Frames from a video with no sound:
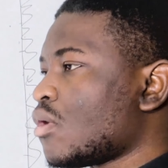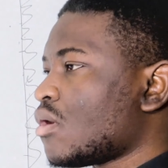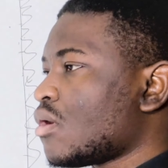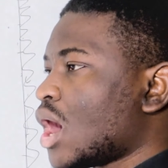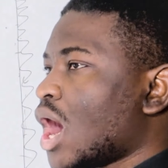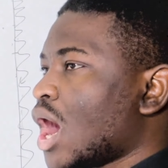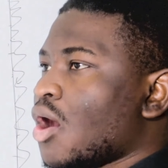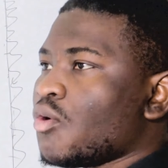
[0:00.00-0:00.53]

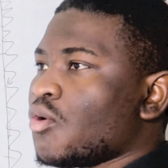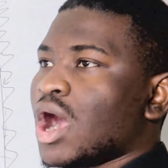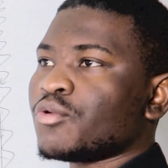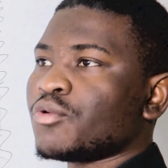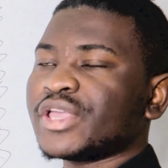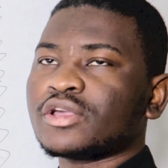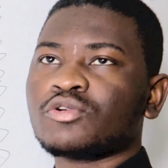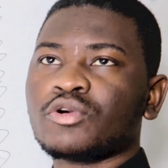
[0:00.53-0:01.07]
How are
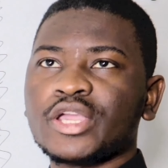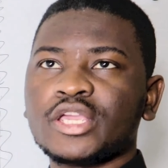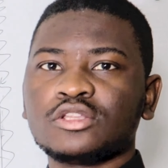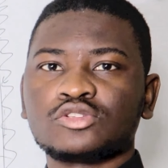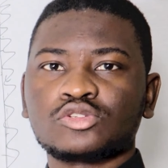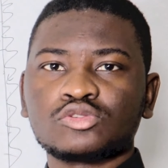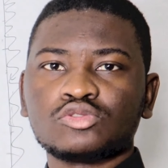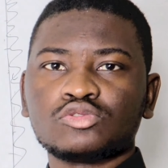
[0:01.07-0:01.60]
we going
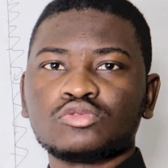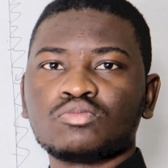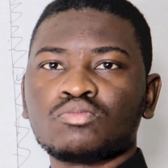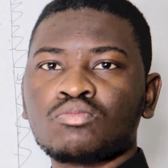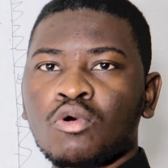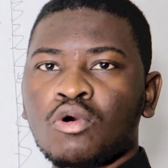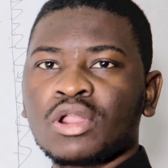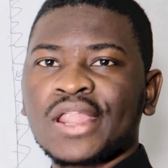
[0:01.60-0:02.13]
to
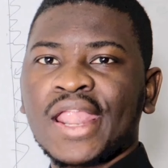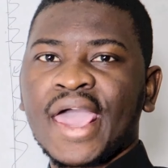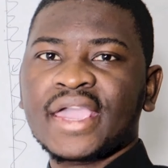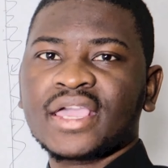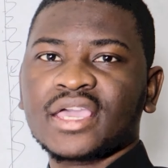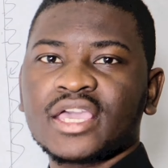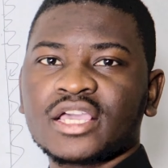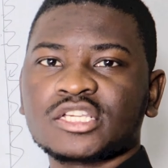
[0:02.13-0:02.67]
more
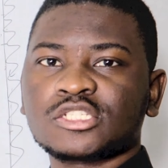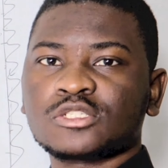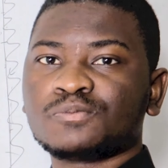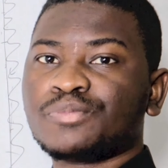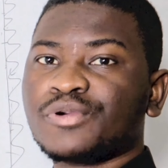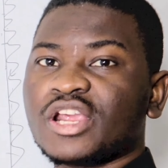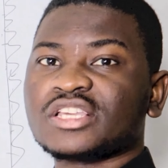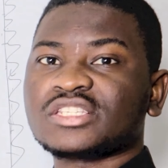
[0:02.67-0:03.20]
like
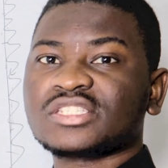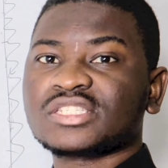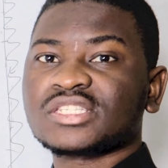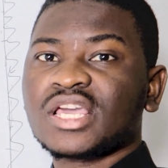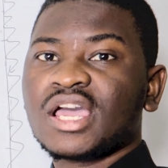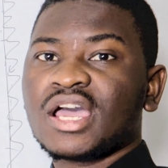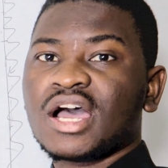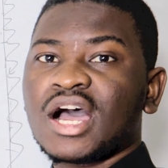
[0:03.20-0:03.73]

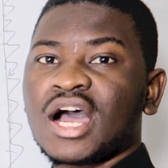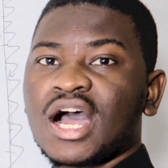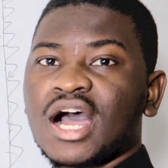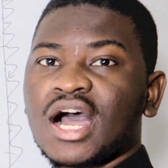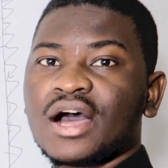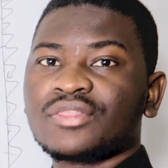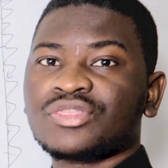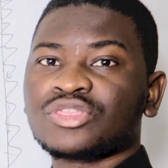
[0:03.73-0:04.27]
express
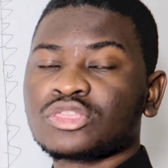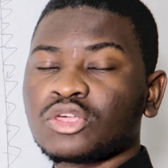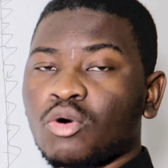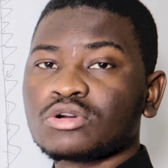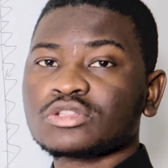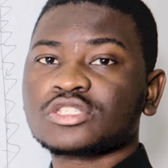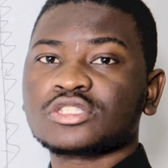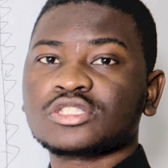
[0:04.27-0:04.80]

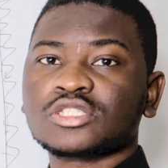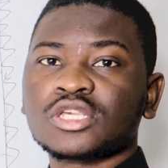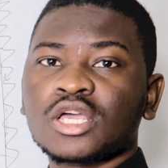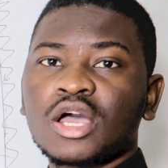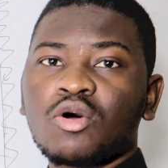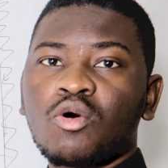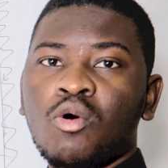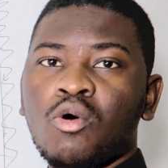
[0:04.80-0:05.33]
thoughts
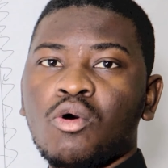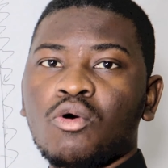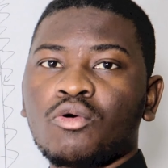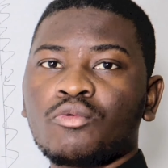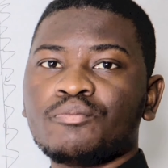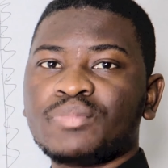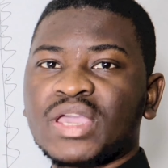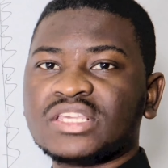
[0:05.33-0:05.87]

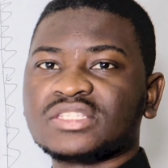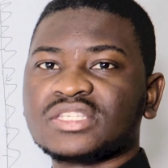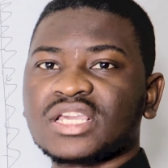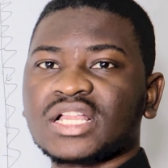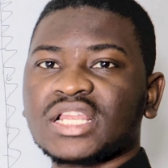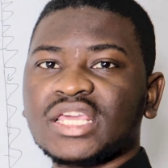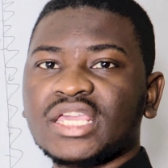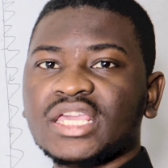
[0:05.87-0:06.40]
or
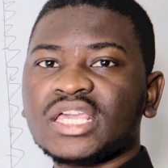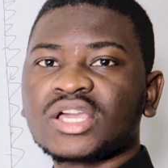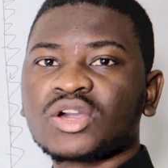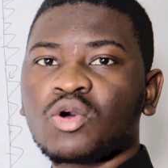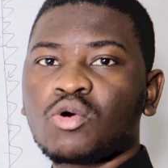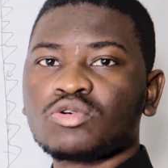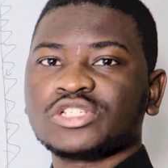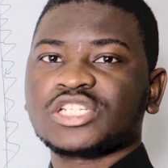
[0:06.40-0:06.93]
basically
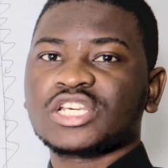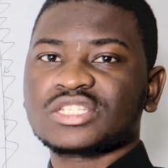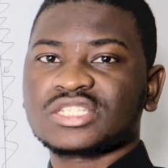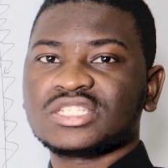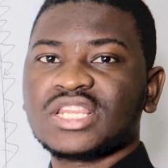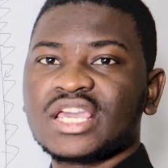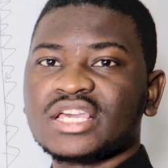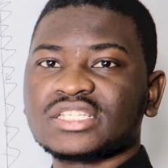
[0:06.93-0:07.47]

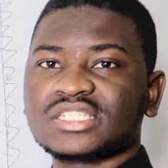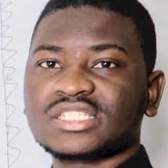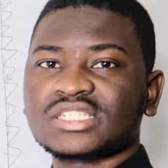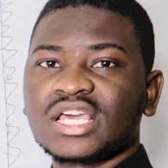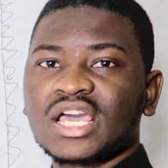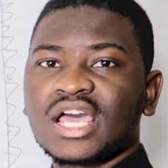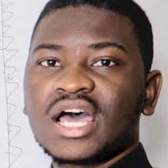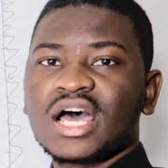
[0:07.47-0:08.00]
consciousness